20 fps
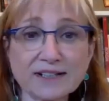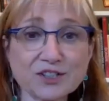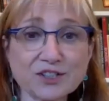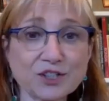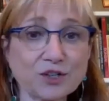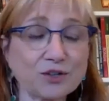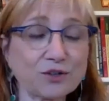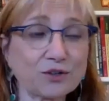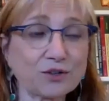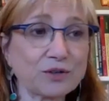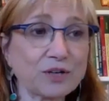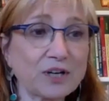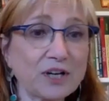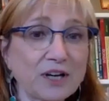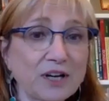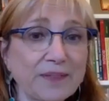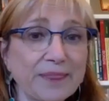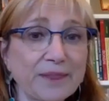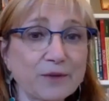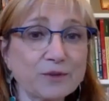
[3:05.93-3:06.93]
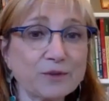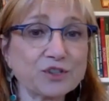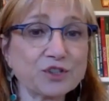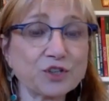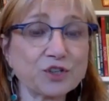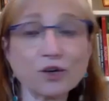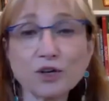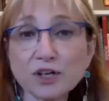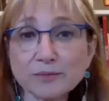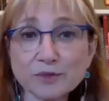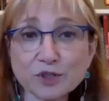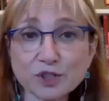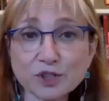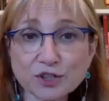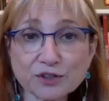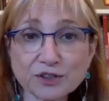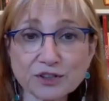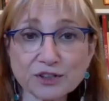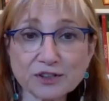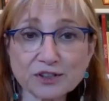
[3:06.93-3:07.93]
So there was yoga
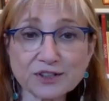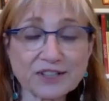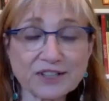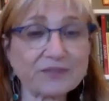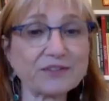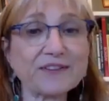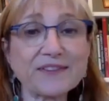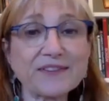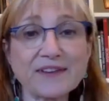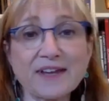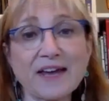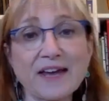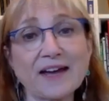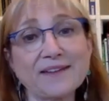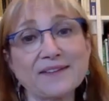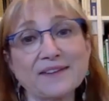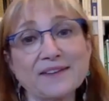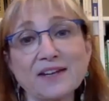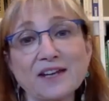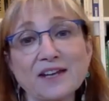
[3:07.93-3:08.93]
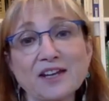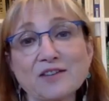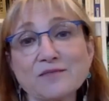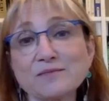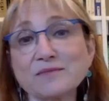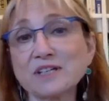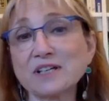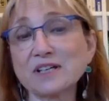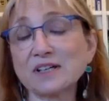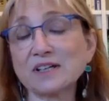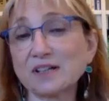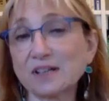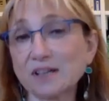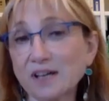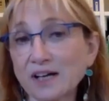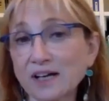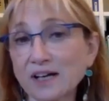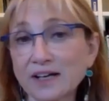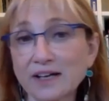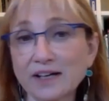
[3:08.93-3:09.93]
materials, everything had the name
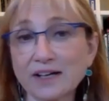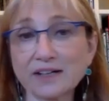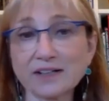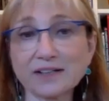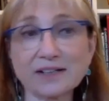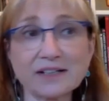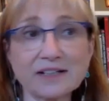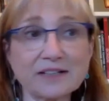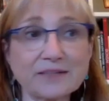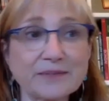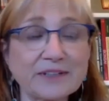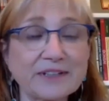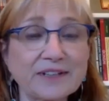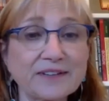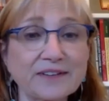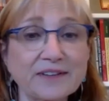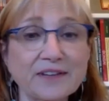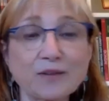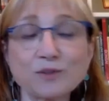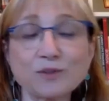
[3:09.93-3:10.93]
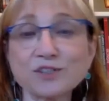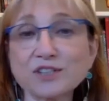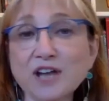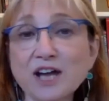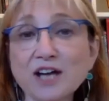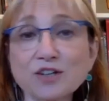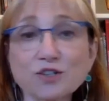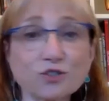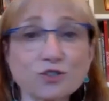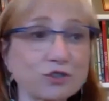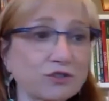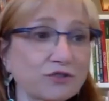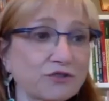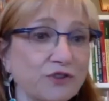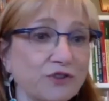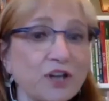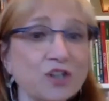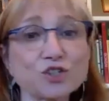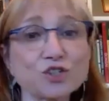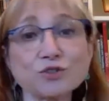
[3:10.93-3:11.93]
Gaia. Anything that was natural and
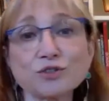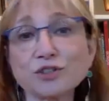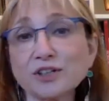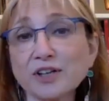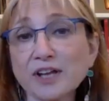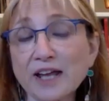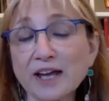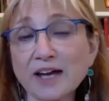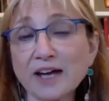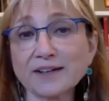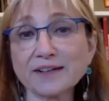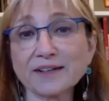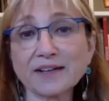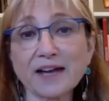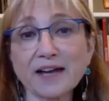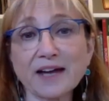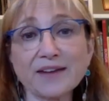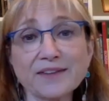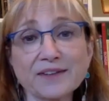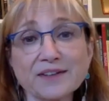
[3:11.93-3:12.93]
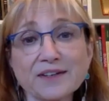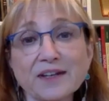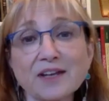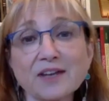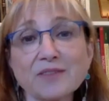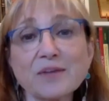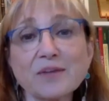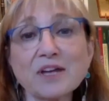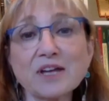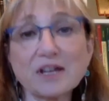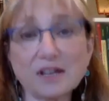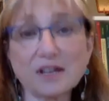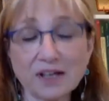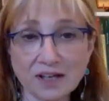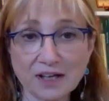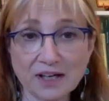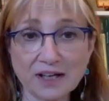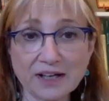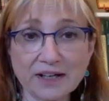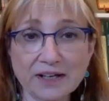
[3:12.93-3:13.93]
fresh or organic had the name
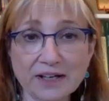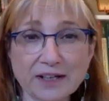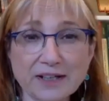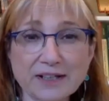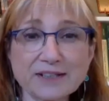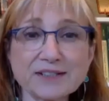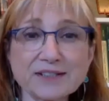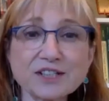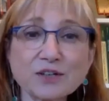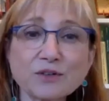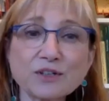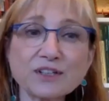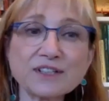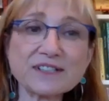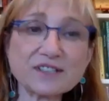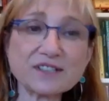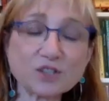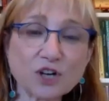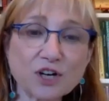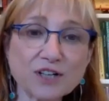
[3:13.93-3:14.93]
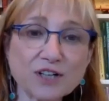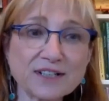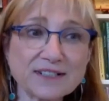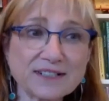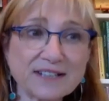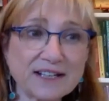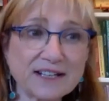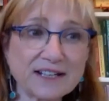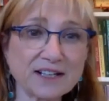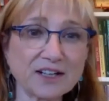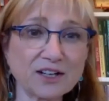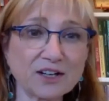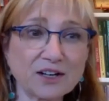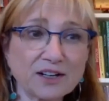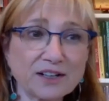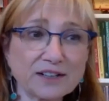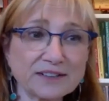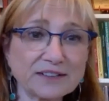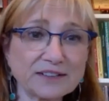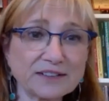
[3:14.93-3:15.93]
Gaia. And so it started taking
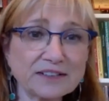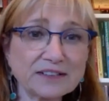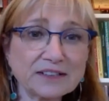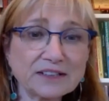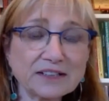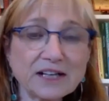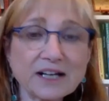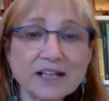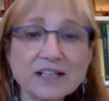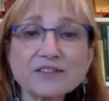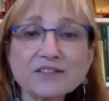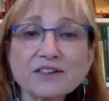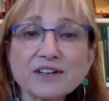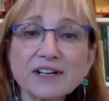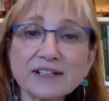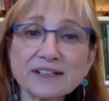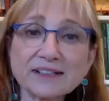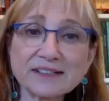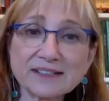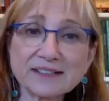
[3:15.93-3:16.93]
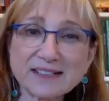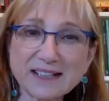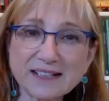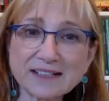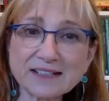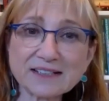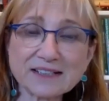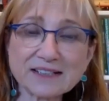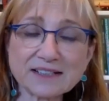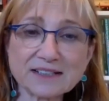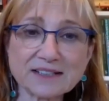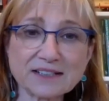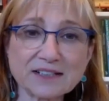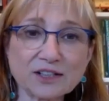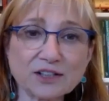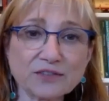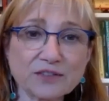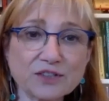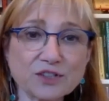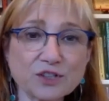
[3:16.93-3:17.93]
on kind of an identity
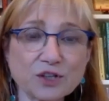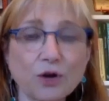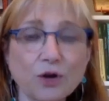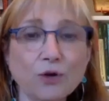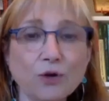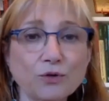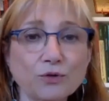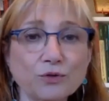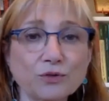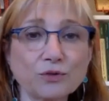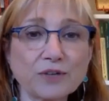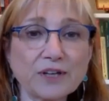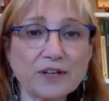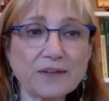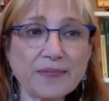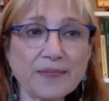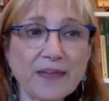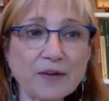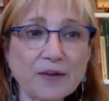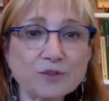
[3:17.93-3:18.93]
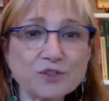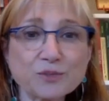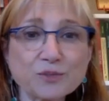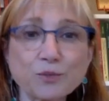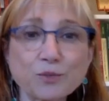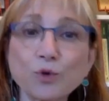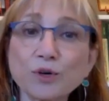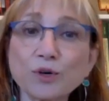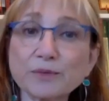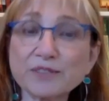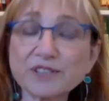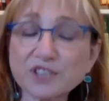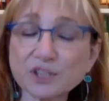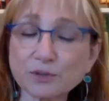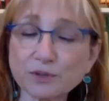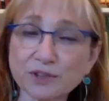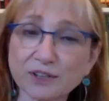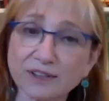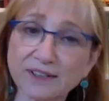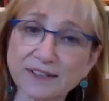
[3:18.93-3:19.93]
of its own that was more
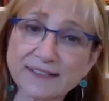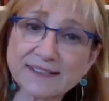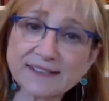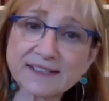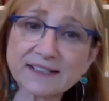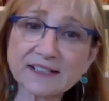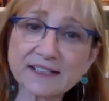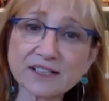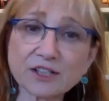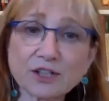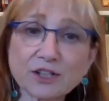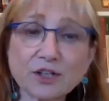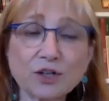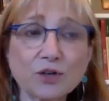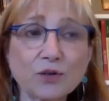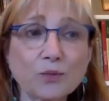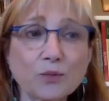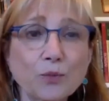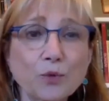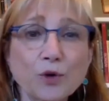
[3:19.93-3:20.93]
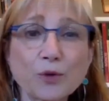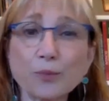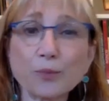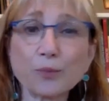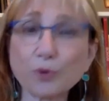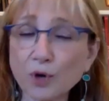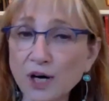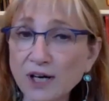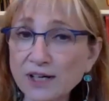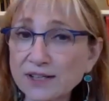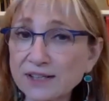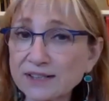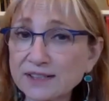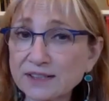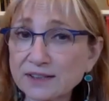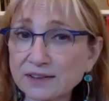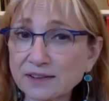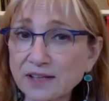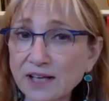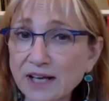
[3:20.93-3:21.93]
materialistic, more
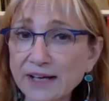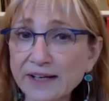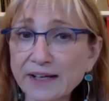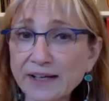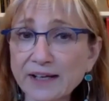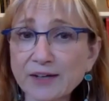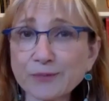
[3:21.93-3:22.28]
product-like.